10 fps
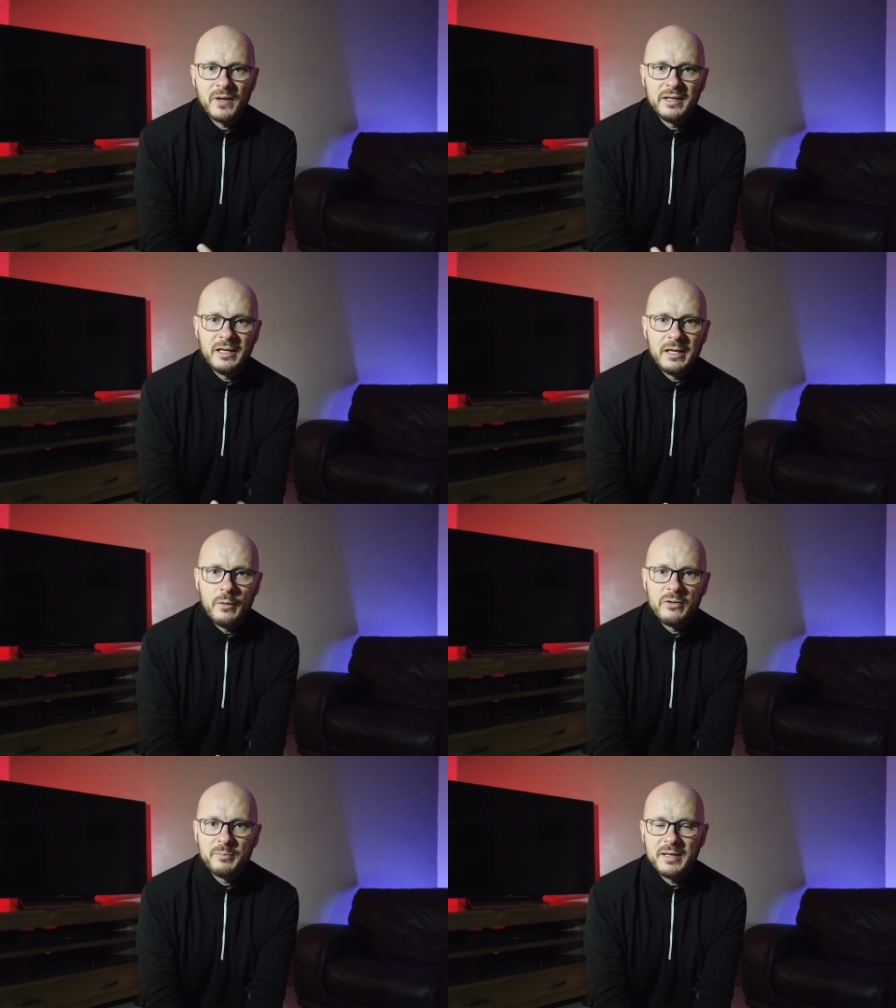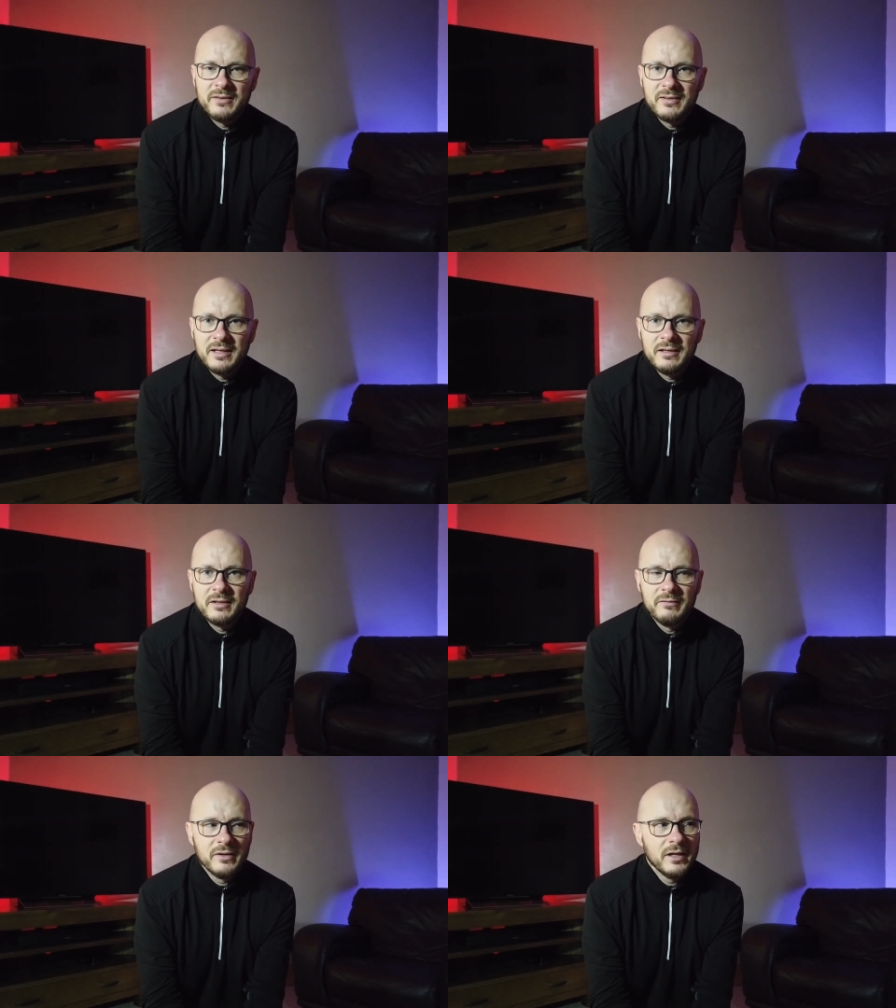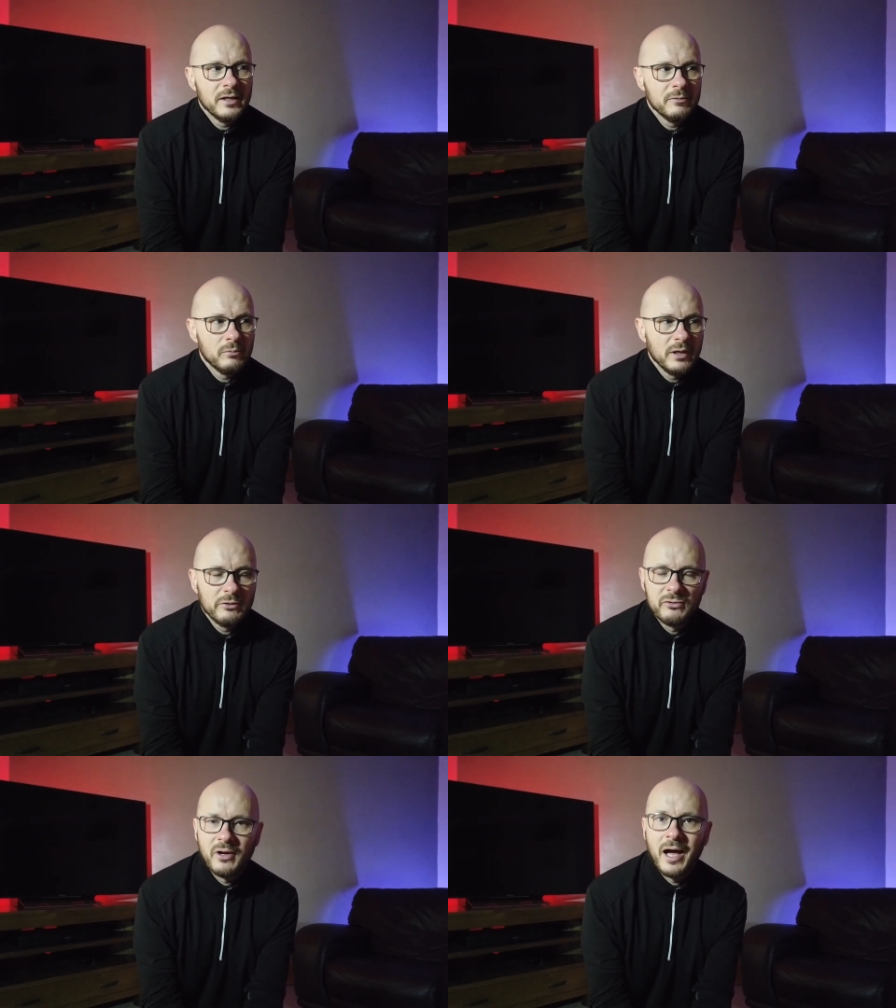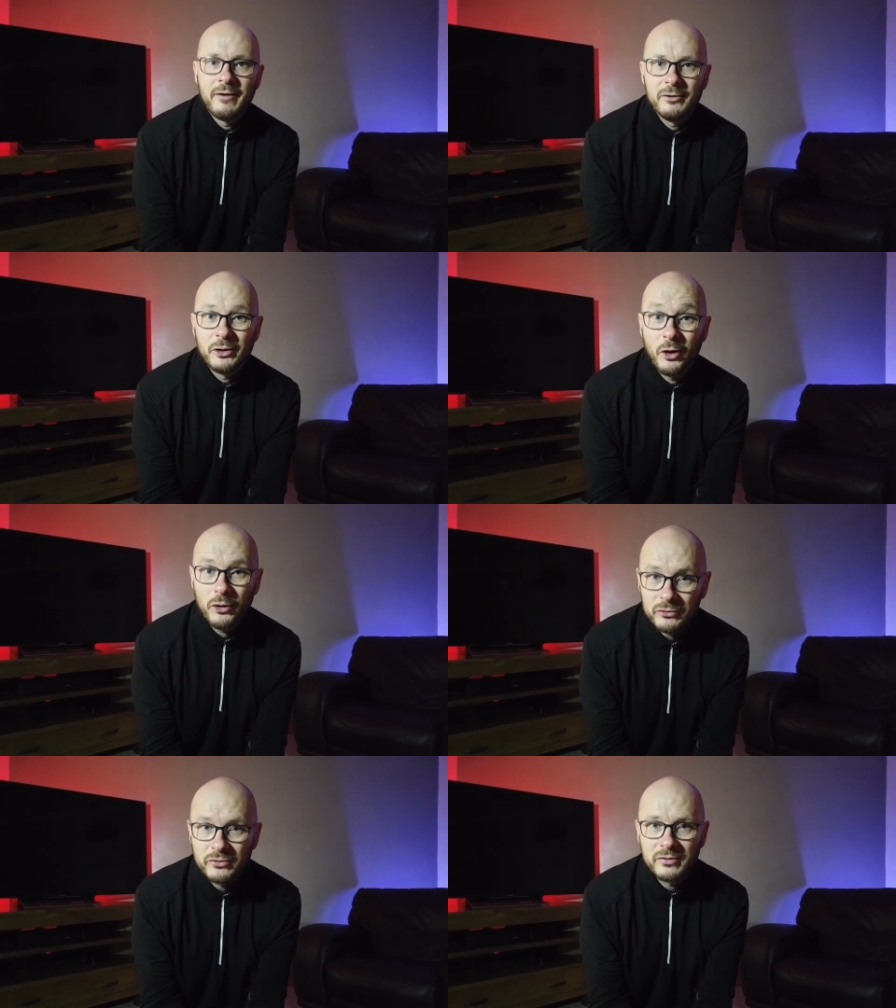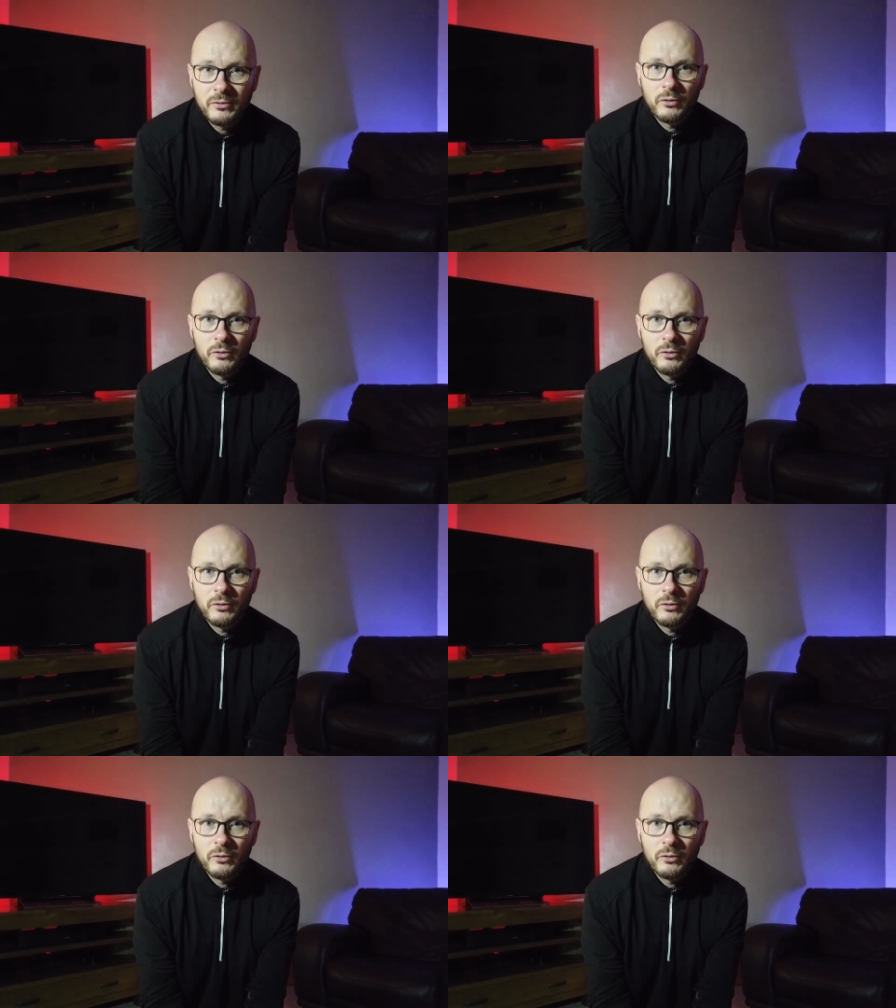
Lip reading: I need a USB-C converter, which I haven't got,